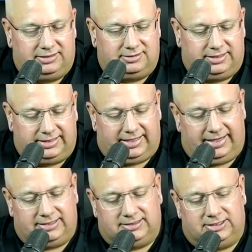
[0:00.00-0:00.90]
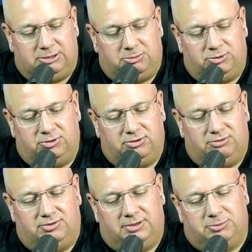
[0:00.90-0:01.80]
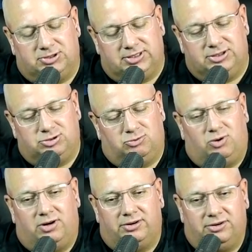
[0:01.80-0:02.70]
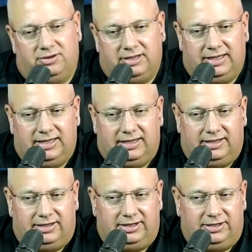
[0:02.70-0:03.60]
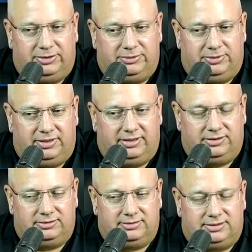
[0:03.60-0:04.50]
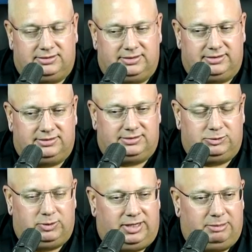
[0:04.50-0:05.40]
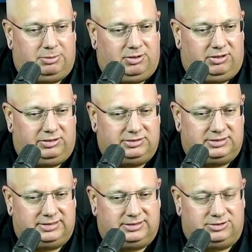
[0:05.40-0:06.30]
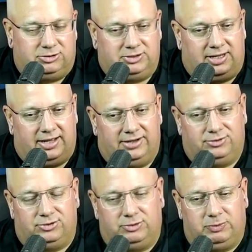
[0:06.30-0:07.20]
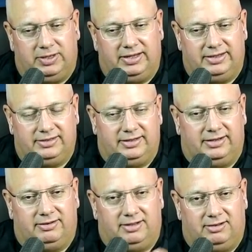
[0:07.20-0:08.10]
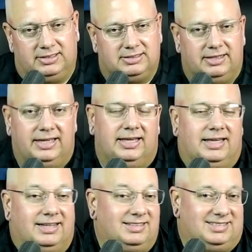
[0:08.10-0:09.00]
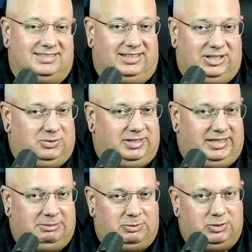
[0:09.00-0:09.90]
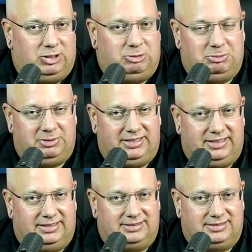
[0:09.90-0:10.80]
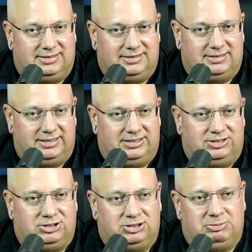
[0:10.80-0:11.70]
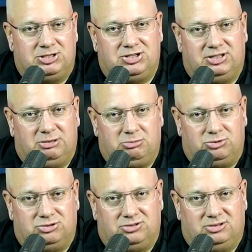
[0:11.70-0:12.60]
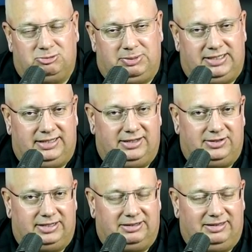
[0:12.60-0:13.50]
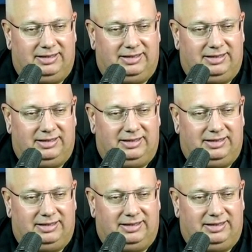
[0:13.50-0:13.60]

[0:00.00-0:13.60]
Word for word: It's like X number of percentage of water, you know, to two eyeballs, it's certain height, certain weight, you know, all this. It doesn't tell you anything about what a human being is. It's just a bunch of numbers. It's bean counting.